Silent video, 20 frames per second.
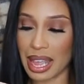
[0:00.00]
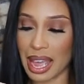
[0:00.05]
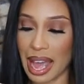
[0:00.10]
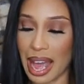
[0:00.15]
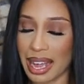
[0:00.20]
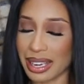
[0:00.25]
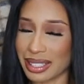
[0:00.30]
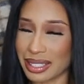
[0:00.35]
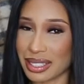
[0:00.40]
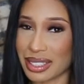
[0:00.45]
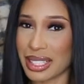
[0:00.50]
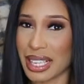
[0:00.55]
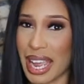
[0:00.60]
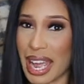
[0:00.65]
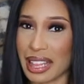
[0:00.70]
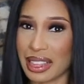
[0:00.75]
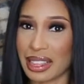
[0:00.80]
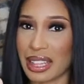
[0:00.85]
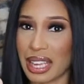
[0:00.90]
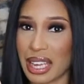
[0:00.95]
honestly,
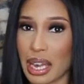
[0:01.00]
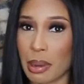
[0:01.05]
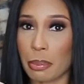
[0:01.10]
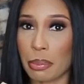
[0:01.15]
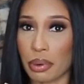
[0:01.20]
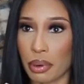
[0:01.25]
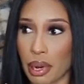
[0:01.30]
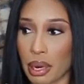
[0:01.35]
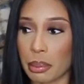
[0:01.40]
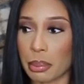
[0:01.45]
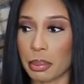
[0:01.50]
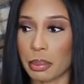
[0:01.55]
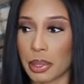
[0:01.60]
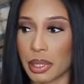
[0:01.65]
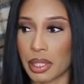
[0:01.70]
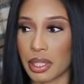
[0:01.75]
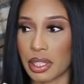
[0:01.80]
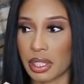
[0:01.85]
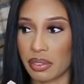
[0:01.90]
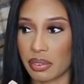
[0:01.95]
I think I probably
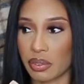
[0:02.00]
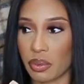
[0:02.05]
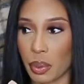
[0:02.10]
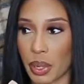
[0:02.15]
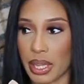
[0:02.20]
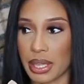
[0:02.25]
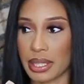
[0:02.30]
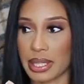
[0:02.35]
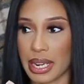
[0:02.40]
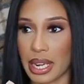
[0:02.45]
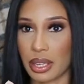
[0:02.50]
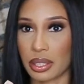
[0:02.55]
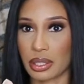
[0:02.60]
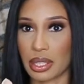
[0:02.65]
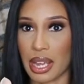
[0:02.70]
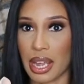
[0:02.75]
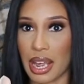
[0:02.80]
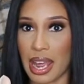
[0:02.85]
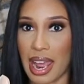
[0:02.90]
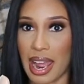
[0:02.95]
could have went
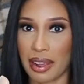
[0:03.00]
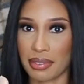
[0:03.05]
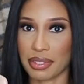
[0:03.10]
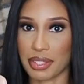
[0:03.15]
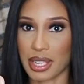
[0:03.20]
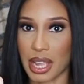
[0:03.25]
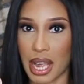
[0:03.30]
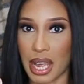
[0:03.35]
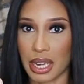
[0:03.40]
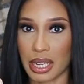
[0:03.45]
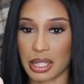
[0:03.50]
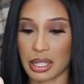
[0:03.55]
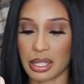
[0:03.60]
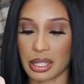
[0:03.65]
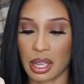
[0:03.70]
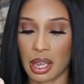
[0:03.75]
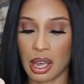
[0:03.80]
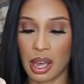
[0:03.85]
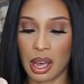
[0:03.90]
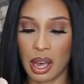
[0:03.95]
down a half
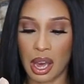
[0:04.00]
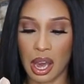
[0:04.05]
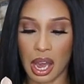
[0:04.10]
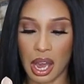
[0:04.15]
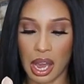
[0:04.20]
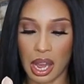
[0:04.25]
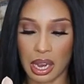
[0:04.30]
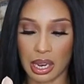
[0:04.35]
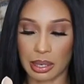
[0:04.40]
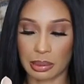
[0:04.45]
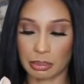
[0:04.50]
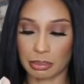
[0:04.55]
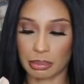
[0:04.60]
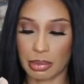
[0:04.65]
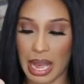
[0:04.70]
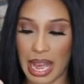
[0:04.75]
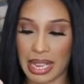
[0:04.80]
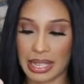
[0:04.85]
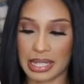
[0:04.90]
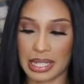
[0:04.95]
size.
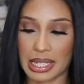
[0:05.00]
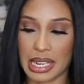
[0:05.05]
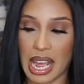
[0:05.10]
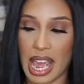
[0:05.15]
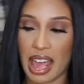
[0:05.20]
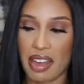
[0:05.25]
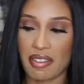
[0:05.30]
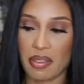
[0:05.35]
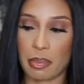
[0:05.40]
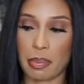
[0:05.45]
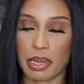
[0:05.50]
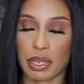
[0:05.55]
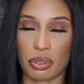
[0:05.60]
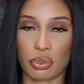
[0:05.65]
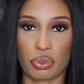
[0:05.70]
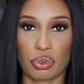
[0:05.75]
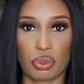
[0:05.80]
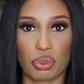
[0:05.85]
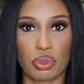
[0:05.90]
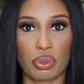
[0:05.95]
I did have a bit
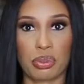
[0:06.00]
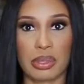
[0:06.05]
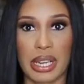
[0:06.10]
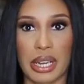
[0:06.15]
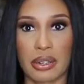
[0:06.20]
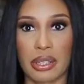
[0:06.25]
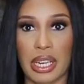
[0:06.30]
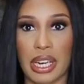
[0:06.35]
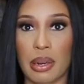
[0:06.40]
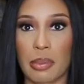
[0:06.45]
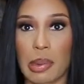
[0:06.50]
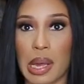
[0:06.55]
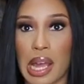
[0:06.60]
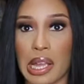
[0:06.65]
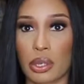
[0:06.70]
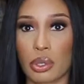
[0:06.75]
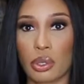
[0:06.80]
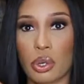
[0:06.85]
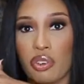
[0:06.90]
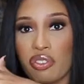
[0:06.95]
of room down here, but
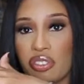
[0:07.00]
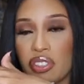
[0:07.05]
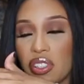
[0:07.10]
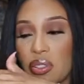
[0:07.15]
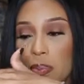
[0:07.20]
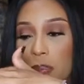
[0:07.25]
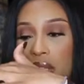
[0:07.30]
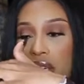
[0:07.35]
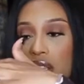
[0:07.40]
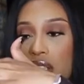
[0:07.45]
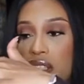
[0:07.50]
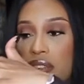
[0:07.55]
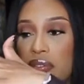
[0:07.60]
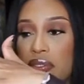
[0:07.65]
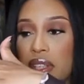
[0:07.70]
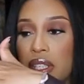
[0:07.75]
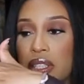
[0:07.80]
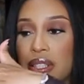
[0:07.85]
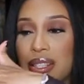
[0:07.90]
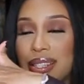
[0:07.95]
I don't know if it's because
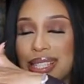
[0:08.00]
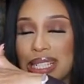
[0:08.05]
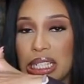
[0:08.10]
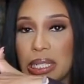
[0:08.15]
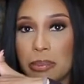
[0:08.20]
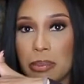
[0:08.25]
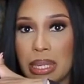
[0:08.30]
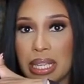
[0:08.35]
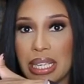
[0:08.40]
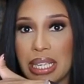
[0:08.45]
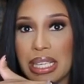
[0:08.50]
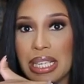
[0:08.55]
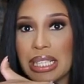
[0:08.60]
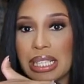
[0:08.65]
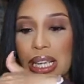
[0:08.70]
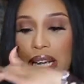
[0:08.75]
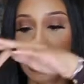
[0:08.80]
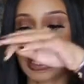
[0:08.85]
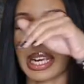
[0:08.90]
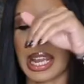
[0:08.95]
of the steep
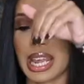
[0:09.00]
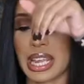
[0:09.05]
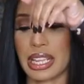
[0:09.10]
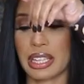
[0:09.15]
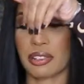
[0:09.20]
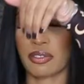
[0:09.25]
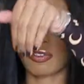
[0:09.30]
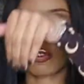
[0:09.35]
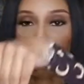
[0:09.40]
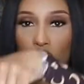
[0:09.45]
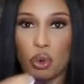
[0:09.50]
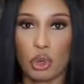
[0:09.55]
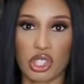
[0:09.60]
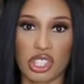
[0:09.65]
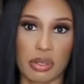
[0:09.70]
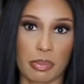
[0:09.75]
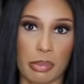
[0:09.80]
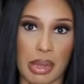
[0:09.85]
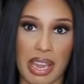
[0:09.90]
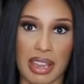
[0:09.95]
incline that it
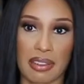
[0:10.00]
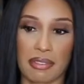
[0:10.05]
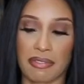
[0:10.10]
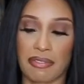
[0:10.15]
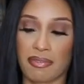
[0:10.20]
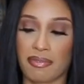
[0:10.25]
forced my